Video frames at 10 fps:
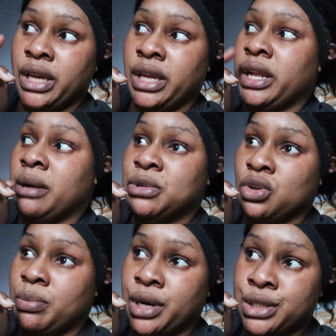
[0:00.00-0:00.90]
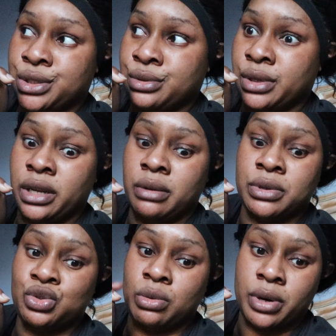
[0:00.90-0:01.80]
And then I'm gonna do a part two, and then I'm
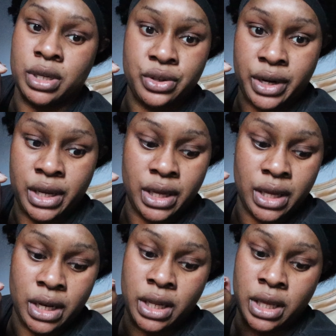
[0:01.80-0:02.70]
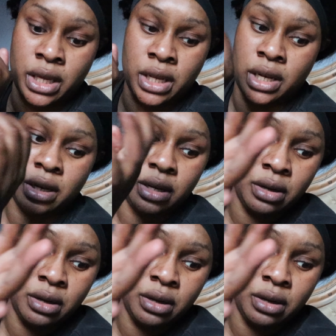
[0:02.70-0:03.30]
gonna do a part three, and then